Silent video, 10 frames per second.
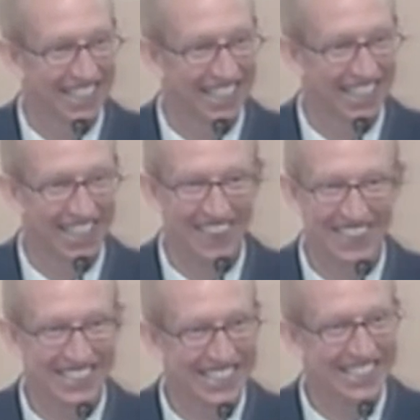And it's
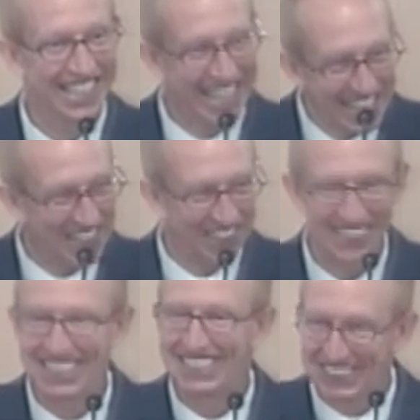just in her
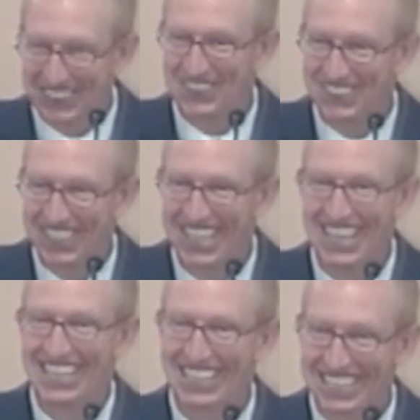to do,
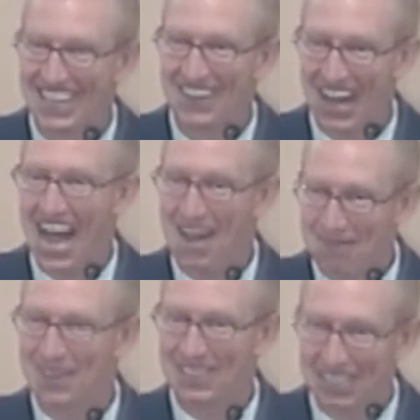you know, I'm
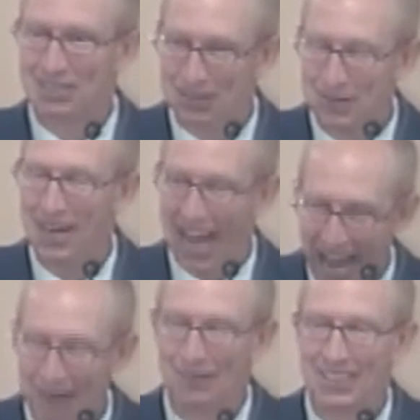going to do what I
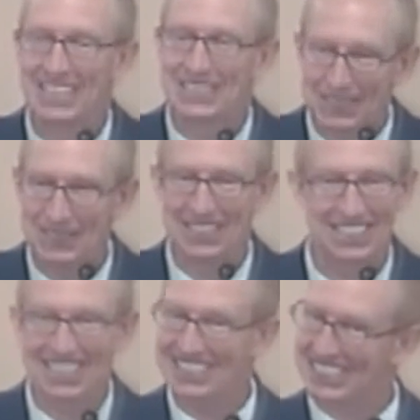want to do. It's
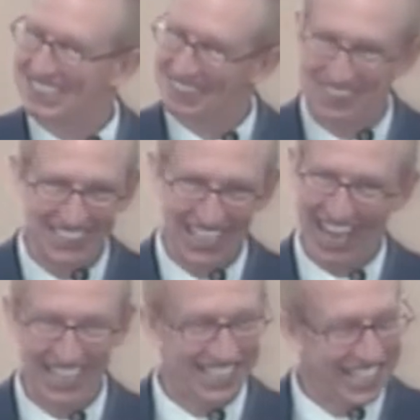just, I
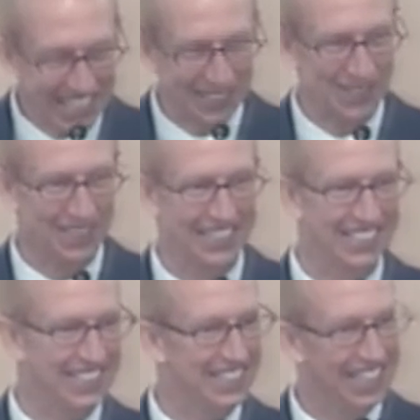didn't teach her. You
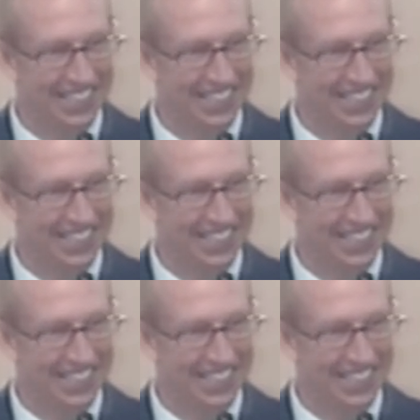know, it's